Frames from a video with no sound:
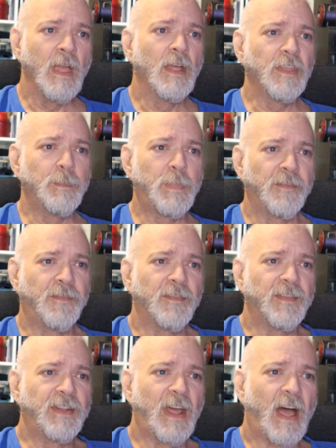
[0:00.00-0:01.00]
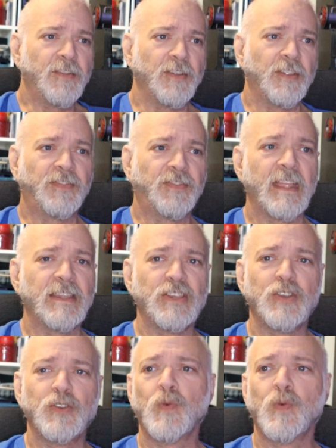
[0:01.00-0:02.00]
The benefit of a dodge is that
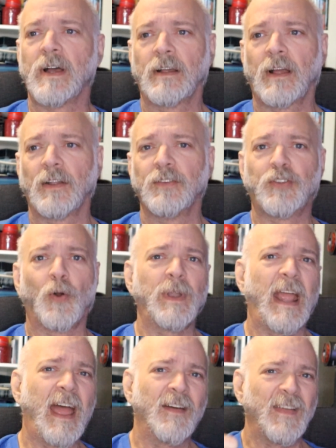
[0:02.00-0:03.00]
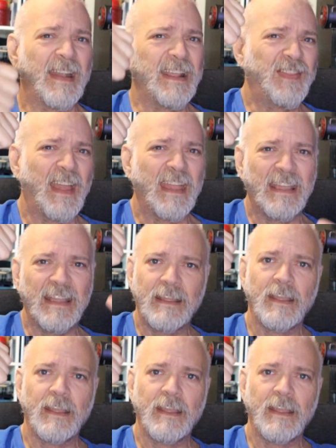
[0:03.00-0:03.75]
you don't have anything, you